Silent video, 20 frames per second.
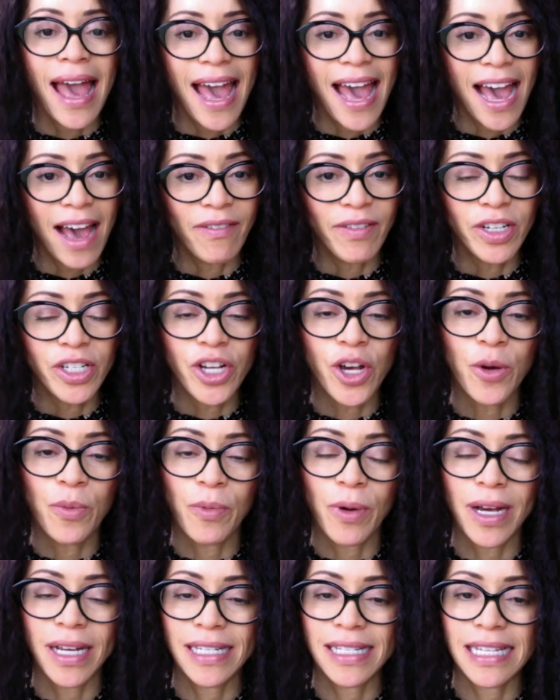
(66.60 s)
Average home
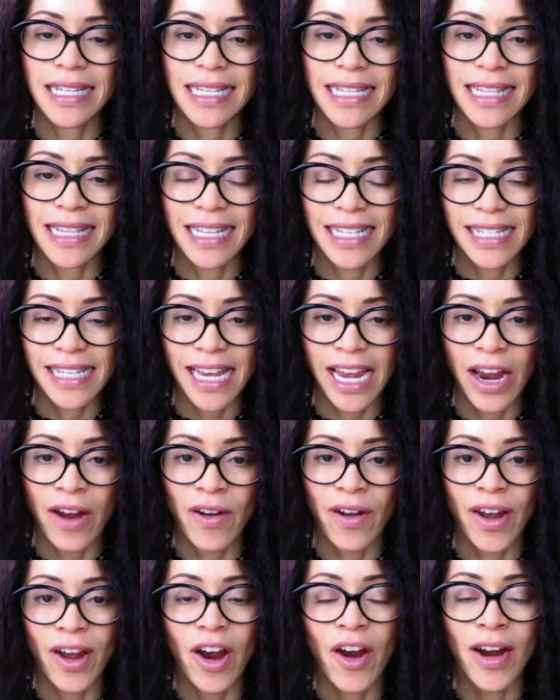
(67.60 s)
prices in this
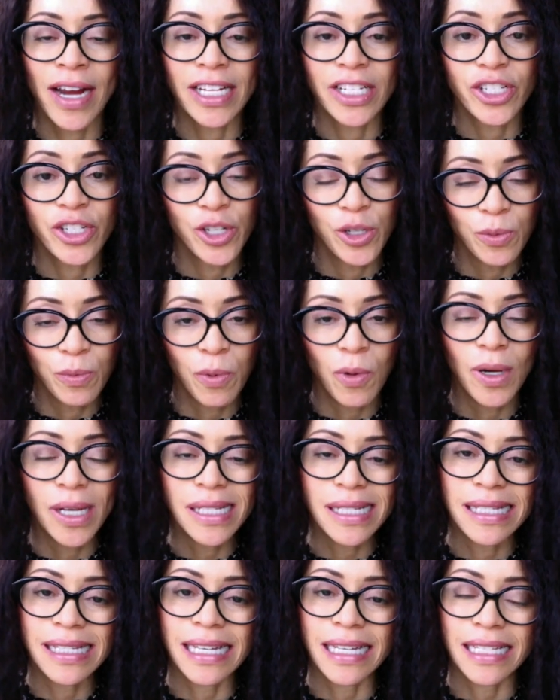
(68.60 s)
area are at
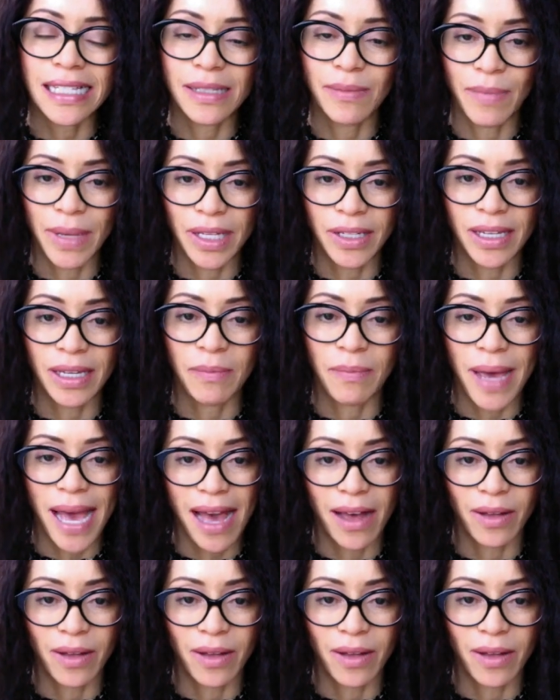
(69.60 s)
£2.6 million.